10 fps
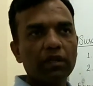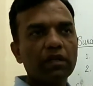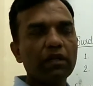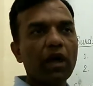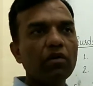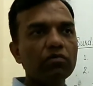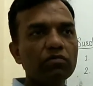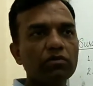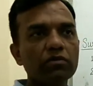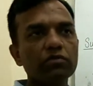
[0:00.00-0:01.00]
then
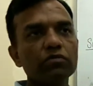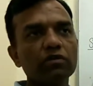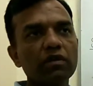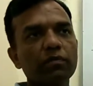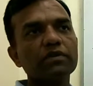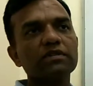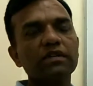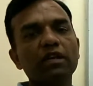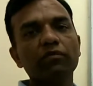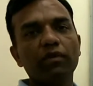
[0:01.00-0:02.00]
how you
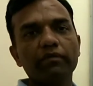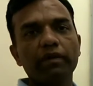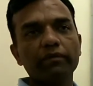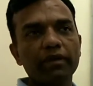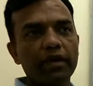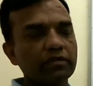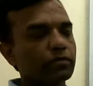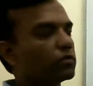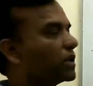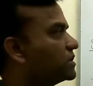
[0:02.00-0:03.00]
represent in form of the
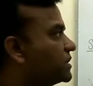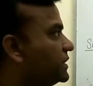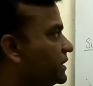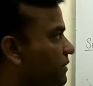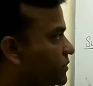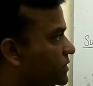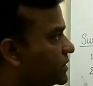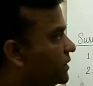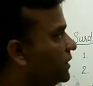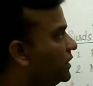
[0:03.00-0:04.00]
exponential terms.